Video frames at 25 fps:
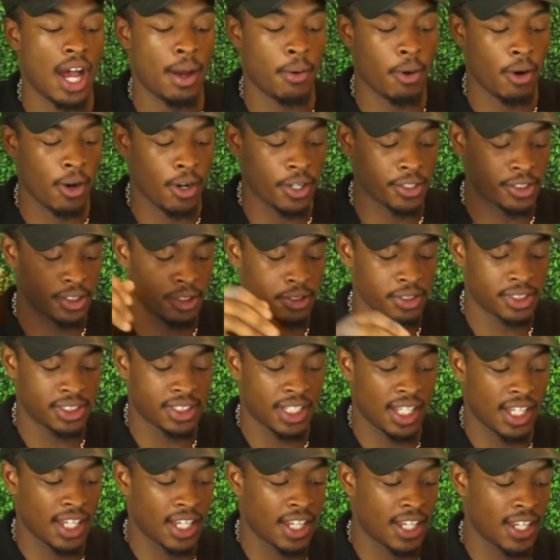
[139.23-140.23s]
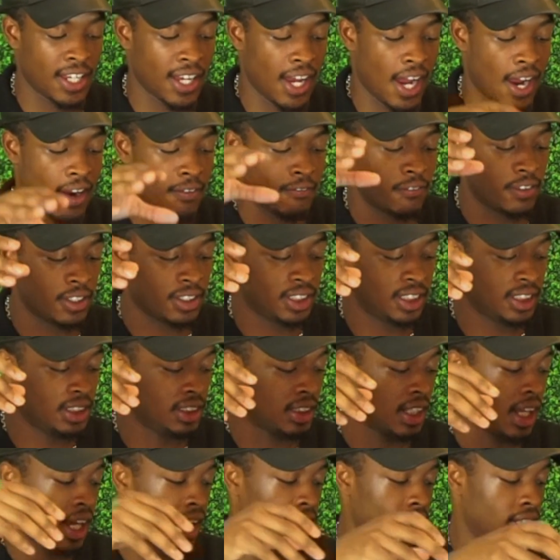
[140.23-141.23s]
I would also say I really
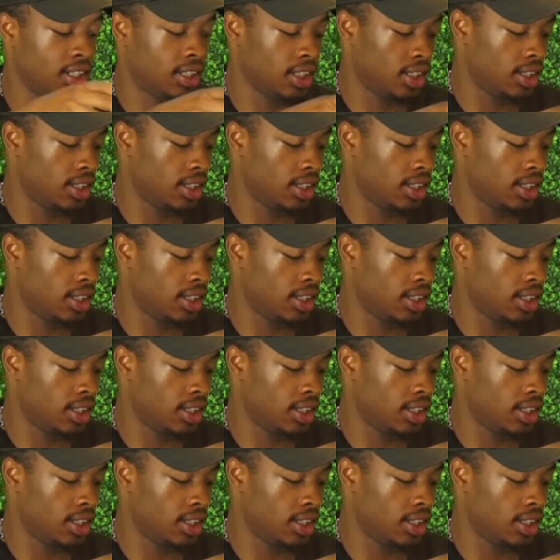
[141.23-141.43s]
like,